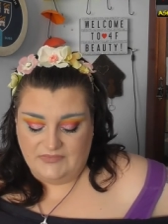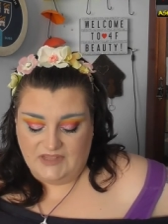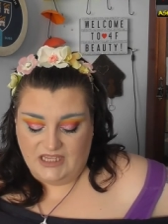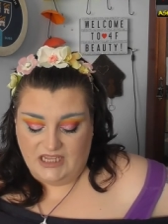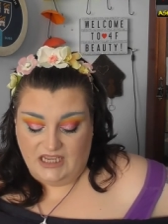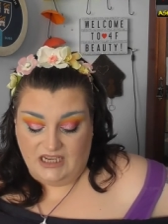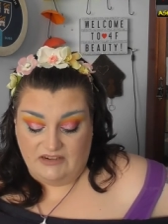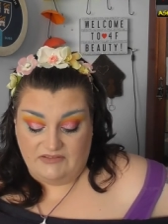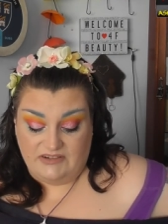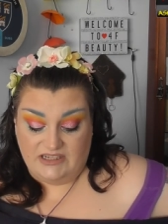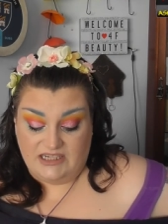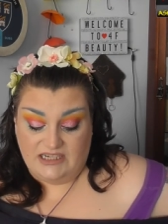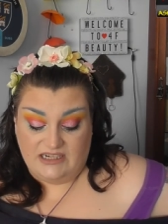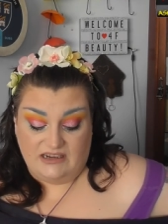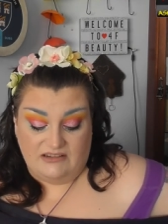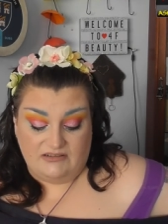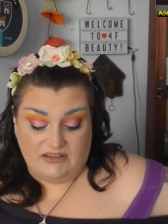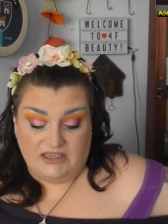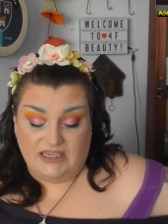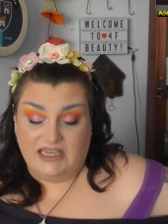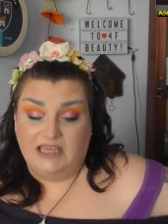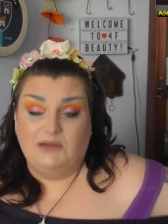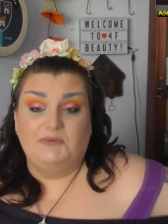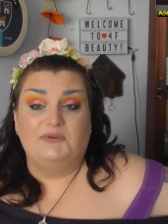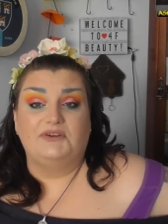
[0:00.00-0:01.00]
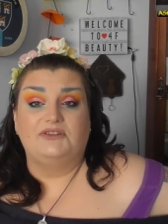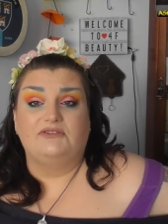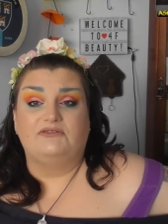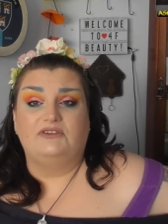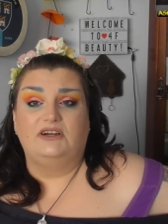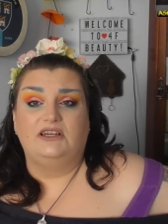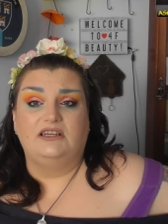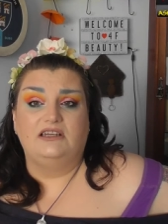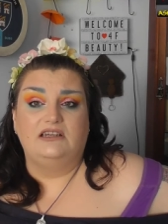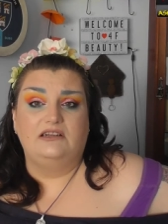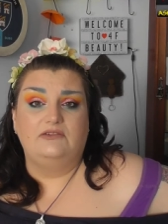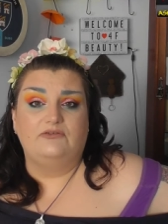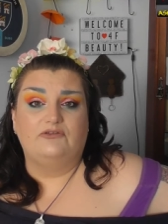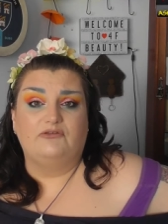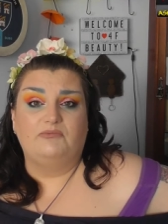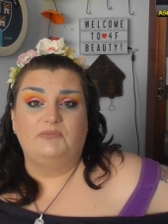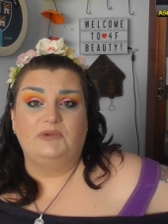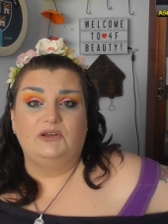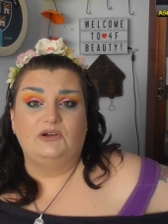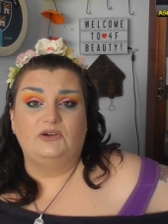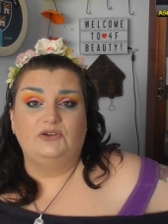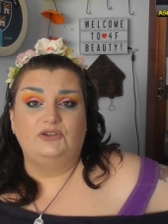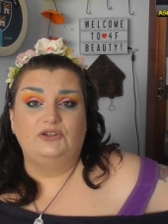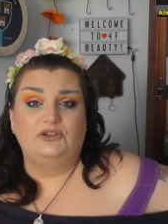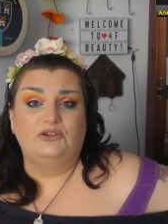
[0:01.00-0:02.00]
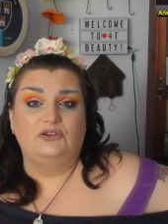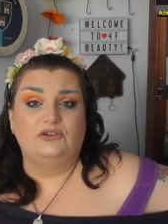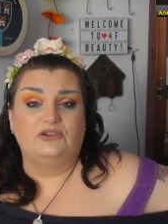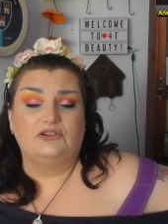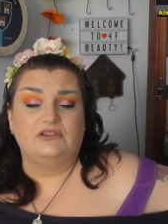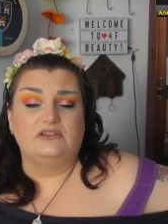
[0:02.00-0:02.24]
I really don't care whether I earn from it or not,